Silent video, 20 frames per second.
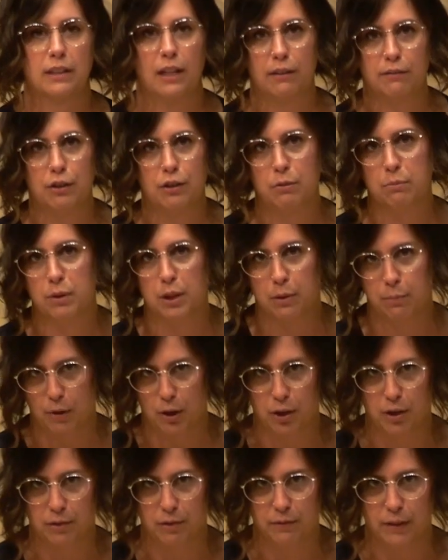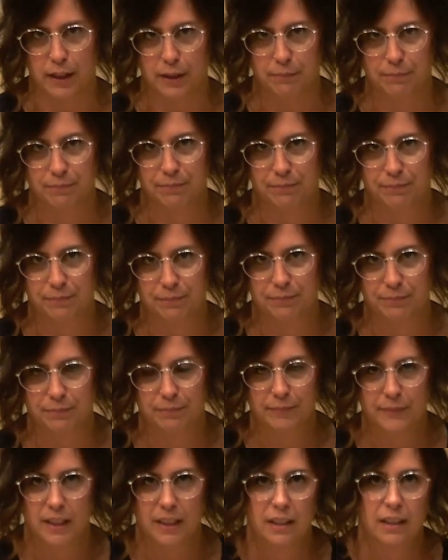love you to be a part of it.
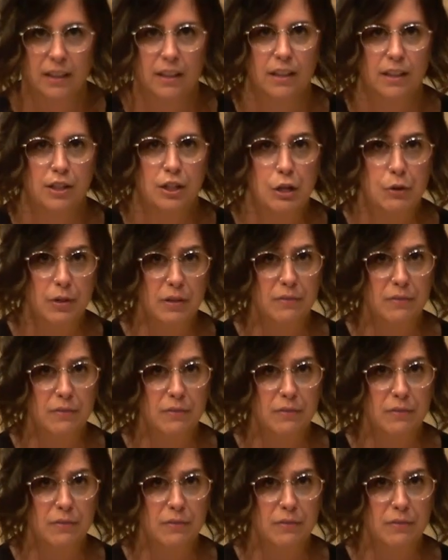You